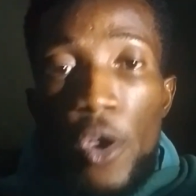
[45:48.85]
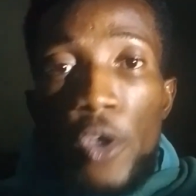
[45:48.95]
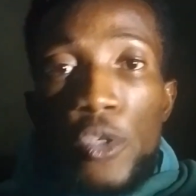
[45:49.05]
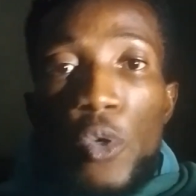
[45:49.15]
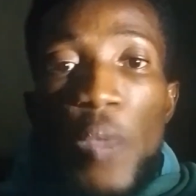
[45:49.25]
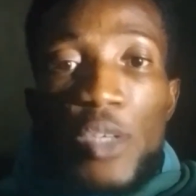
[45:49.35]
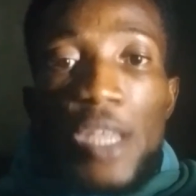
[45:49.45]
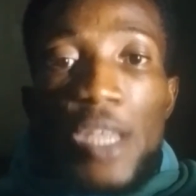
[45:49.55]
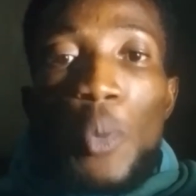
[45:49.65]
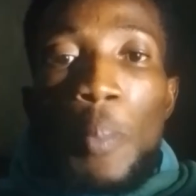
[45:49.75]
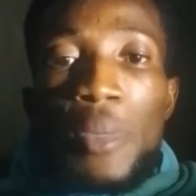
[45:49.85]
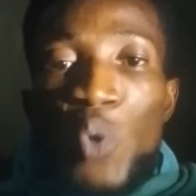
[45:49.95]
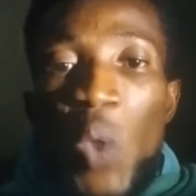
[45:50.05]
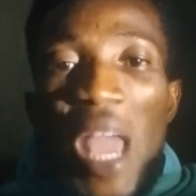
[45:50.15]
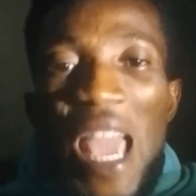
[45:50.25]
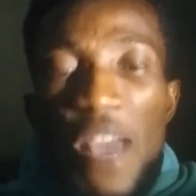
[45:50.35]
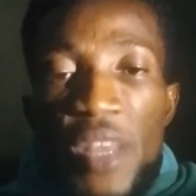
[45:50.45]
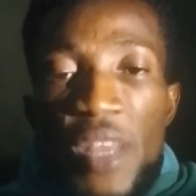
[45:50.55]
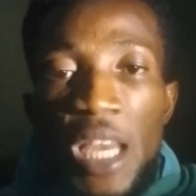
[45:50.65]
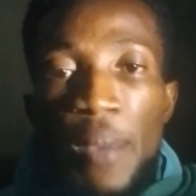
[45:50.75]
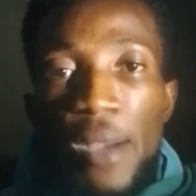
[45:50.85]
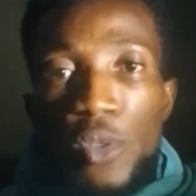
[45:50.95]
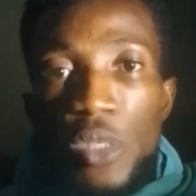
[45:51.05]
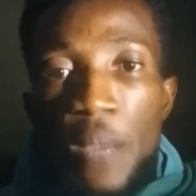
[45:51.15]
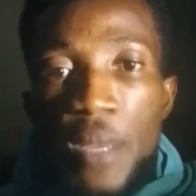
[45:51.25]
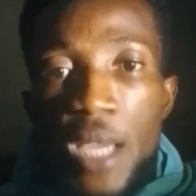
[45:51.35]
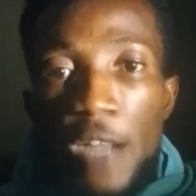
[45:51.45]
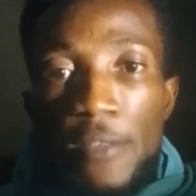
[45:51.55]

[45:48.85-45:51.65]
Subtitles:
So we are trying to know everything about social media.